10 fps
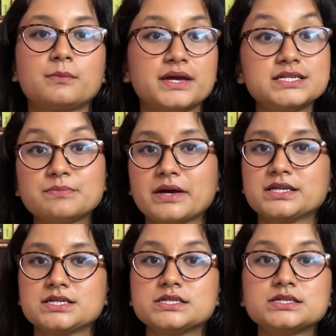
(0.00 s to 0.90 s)

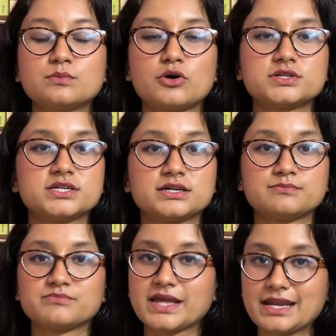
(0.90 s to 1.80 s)
independent,
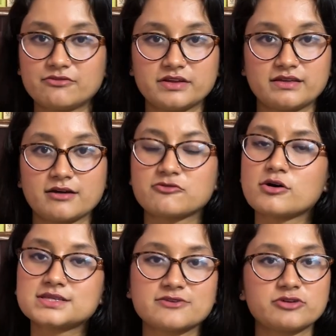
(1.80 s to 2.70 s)
modern, and everything. Of
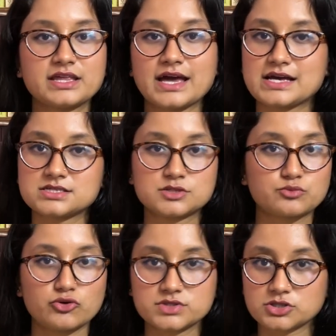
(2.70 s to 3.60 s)
course, everything has its
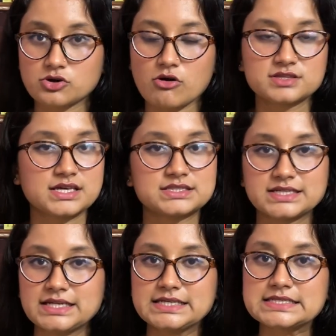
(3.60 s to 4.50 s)
pros and cons, as
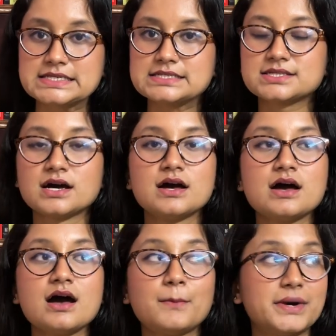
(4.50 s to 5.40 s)
Celie sees.
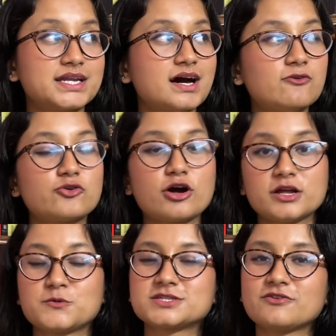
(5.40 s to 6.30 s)
But overall,
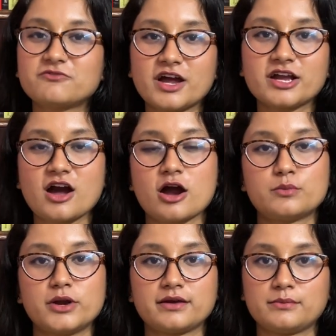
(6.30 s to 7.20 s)
it was a very
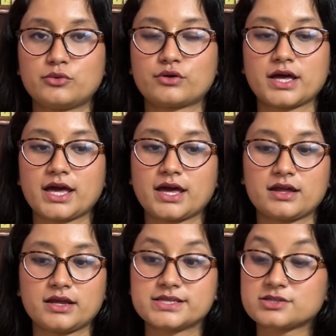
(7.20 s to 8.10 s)
heartbreaking book,
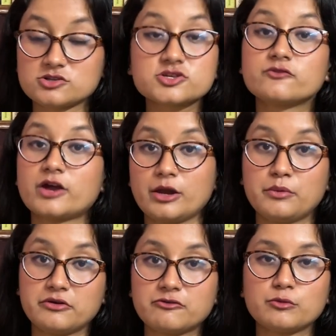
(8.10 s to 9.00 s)
and it's also a very
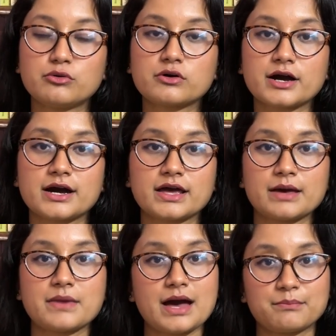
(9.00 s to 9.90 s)
beautiful book. I
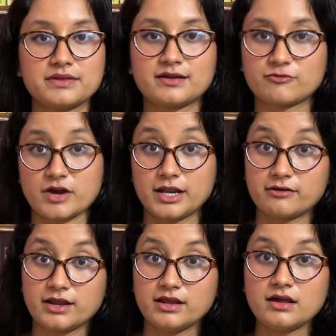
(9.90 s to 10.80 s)
am happy that I finally
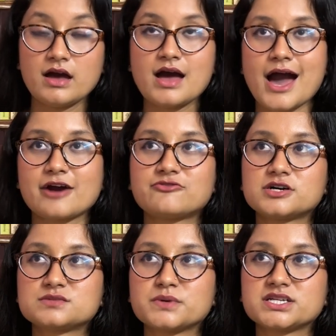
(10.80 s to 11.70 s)
read it. I
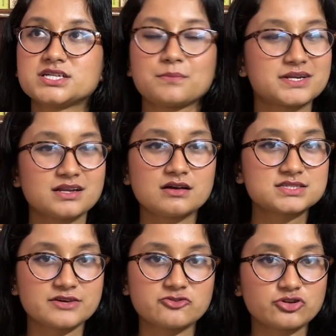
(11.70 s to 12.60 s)
first picked it up in class
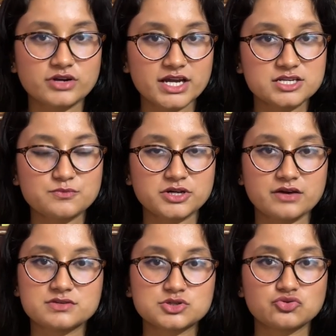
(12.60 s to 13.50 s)
7 or 8, but I
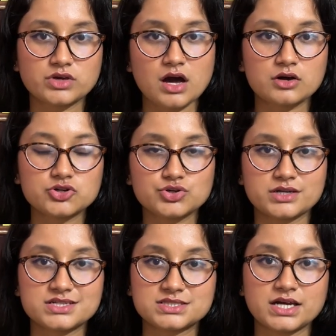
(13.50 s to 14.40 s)
was too young to
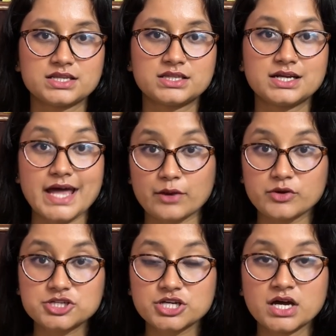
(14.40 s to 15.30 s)
understand the
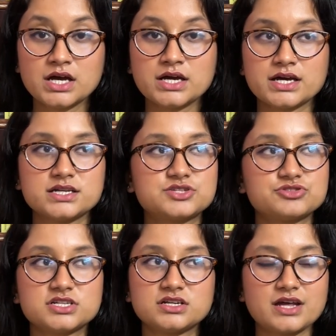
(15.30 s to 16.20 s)
language. It's
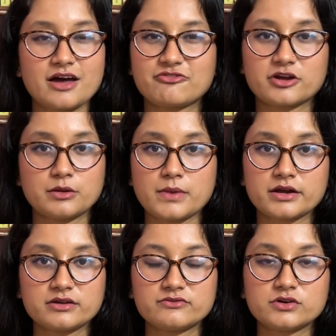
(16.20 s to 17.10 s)
written in African
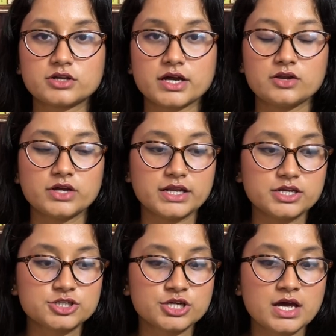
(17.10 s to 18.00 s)
American vernacular
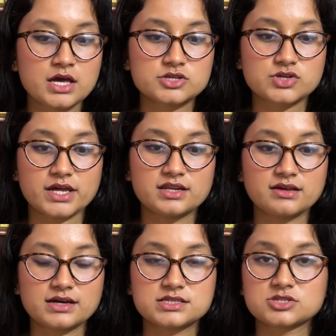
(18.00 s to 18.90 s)
English, so I
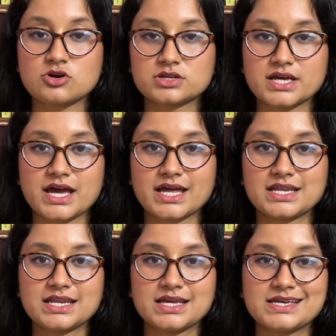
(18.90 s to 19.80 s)
think it's not
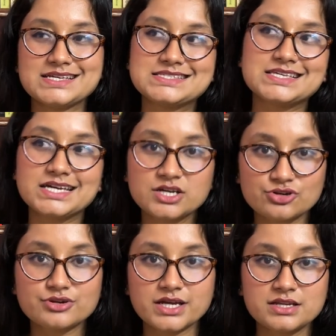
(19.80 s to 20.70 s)
an easy
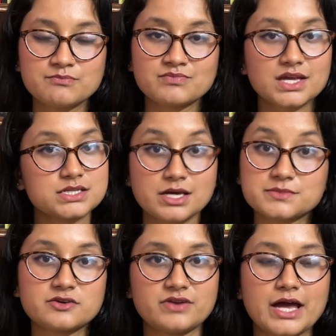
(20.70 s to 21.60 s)
read in
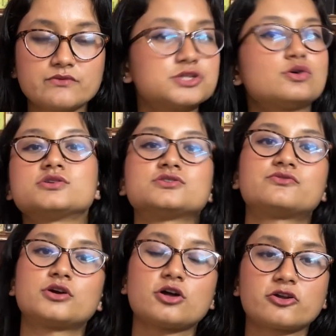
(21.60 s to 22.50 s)
terms of language, also
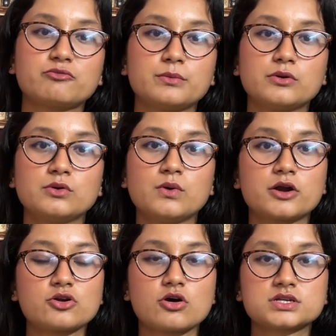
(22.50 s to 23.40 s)
for a lot of people who are
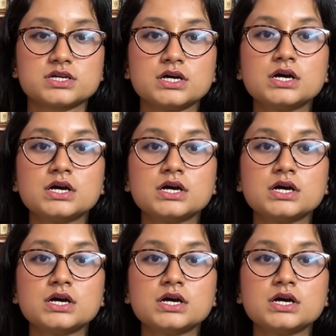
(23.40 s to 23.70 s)
not,